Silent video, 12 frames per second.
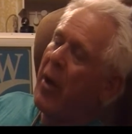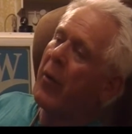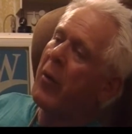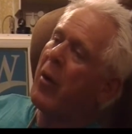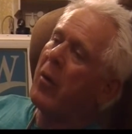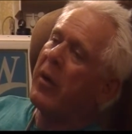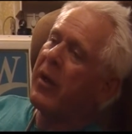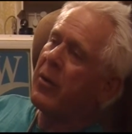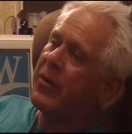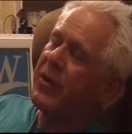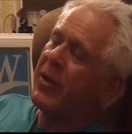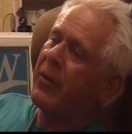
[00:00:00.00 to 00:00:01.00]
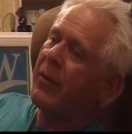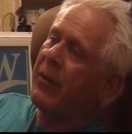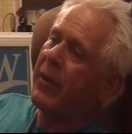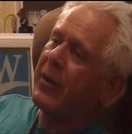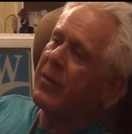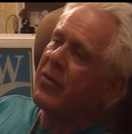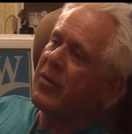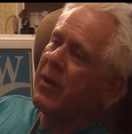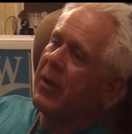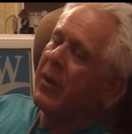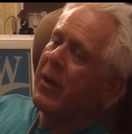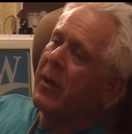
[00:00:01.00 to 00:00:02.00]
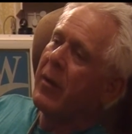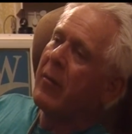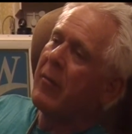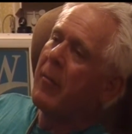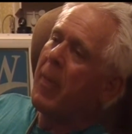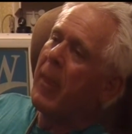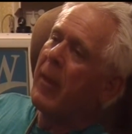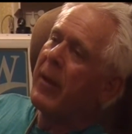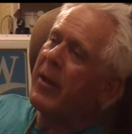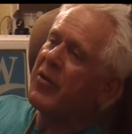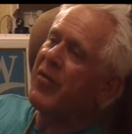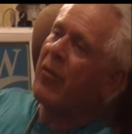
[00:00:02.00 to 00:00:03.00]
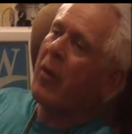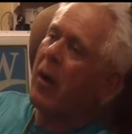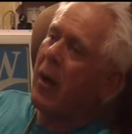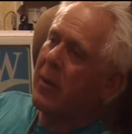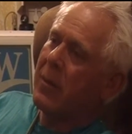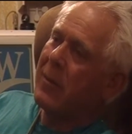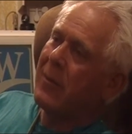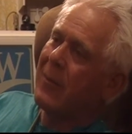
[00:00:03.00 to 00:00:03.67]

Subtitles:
And all legal tender is fraud.